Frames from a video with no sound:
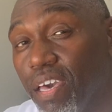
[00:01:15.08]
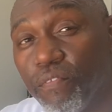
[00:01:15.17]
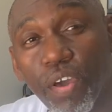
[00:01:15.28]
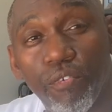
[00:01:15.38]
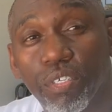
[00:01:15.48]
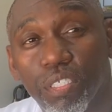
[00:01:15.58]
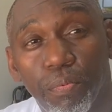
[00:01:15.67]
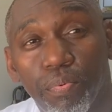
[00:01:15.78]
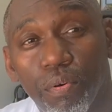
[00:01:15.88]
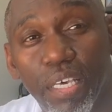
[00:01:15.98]
very
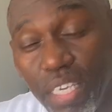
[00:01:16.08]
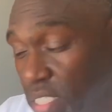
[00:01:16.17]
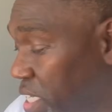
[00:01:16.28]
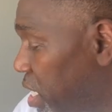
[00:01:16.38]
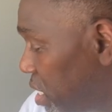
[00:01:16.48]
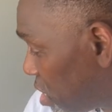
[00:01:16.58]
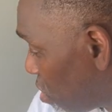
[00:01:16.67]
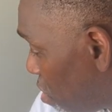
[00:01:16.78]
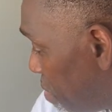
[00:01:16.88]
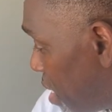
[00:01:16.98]
simple, easy
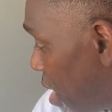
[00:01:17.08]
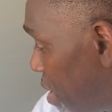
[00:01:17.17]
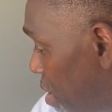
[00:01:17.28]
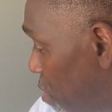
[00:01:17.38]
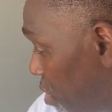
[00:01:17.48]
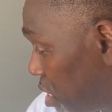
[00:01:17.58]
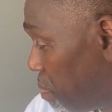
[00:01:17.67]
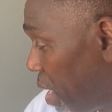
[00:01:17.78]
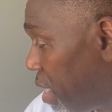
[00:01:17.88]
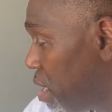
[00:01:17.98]
installment on this
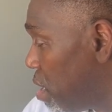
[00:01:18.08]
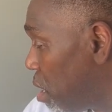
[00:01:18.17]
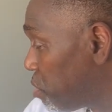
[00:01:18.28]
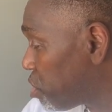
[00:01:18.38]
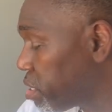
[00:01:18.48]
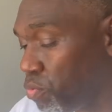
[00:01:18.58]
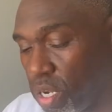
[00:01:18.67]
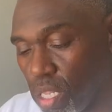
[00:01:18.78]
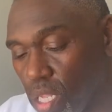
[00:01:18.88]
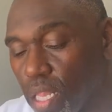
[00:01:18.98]
bike. I'm gonna show you
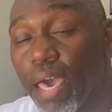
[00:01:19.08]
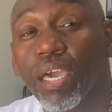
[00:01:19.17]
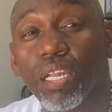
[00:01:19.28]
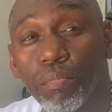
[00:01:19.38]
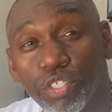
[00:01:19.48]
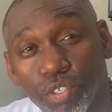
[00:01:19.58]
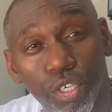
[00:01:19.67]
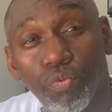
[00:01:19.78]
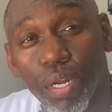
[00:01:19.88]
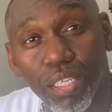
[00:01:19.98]
what it looked like, and I'm gonna show
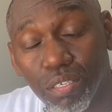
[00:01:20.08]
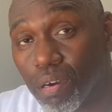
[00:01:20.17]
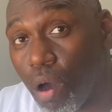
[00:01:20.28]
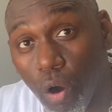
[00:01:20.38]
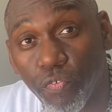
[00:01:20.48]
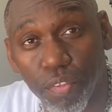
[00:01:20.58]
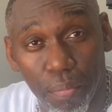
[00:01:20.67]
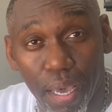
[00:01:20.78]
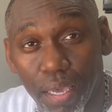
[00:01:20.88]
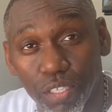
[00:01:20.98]
you what I took off the
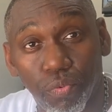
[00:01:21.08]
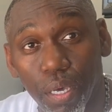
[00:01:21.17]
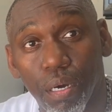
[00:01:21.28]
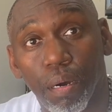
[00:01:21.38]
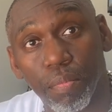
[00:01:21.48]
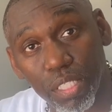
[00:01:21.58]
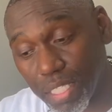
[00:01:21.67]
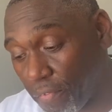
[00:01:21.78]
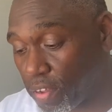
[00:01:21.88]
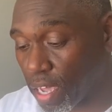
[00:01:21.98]
bike as well. I'm
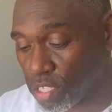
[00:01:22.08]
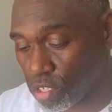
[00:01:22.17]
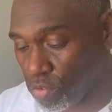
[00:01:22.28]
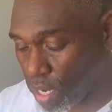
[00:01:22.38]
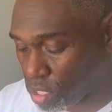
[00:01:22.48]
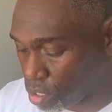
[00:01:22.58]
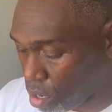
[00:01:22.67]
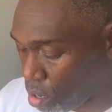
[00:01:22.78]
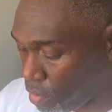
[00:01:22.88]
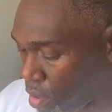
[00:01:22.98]
definitely gotta show you what I took
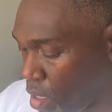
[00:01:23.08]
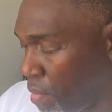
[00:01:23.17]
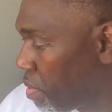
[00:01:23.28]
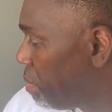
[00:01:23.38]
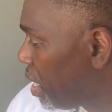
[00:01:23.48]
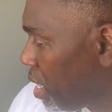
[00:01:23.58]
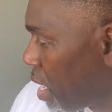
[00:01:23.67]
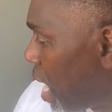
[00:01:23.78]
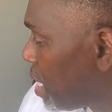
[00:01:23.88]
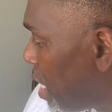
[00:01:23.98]
off. But man,
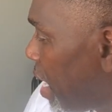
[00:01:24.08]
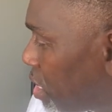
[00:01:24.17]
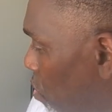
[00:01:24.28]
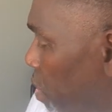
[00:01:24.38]
I like the